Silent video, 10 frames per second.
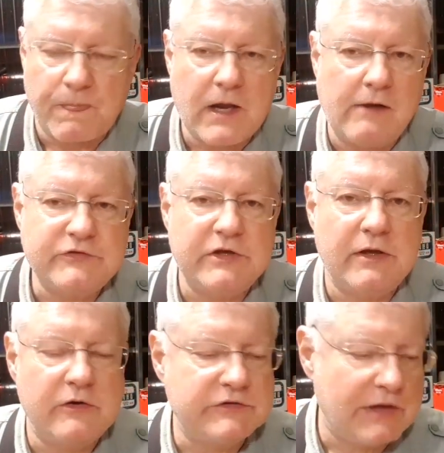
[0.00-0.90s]
I've seen
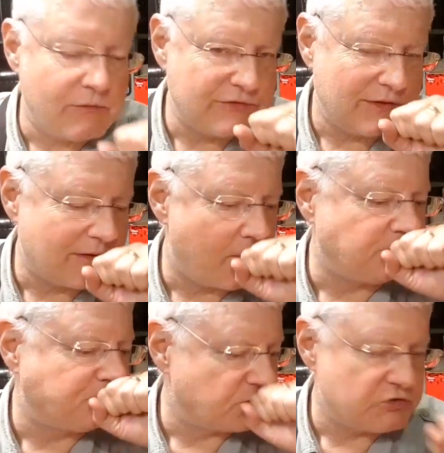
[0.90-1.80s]
others that I was like
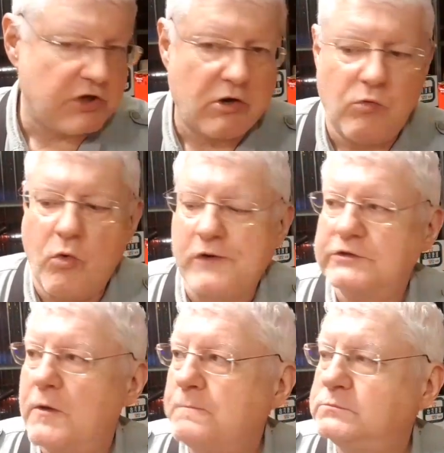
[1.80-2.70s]
tug of war to
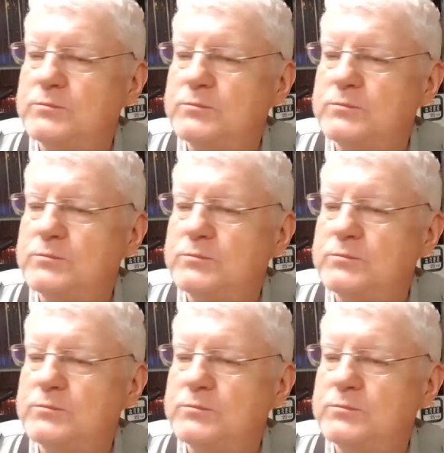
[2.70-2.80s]
them.